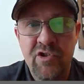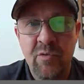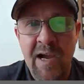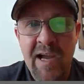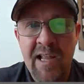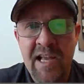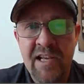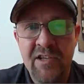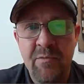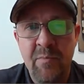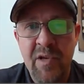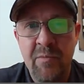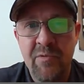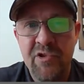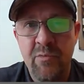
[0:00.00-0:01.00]
So I like to
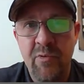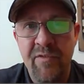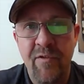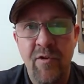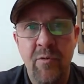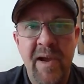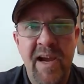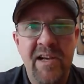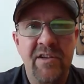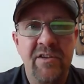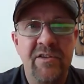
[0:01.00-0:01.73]
be able to refer back to